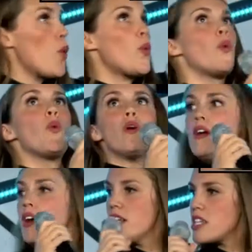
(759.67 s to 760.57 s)
whew,
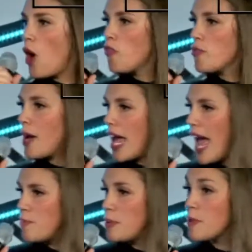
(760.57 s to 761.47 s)
it's over my
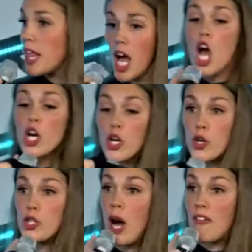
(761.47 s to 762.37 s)
head. People are like, girl,
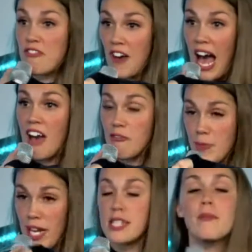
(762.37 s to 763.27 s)
you got 5
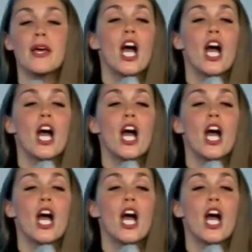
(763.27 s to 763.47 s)
minutes. I'm like,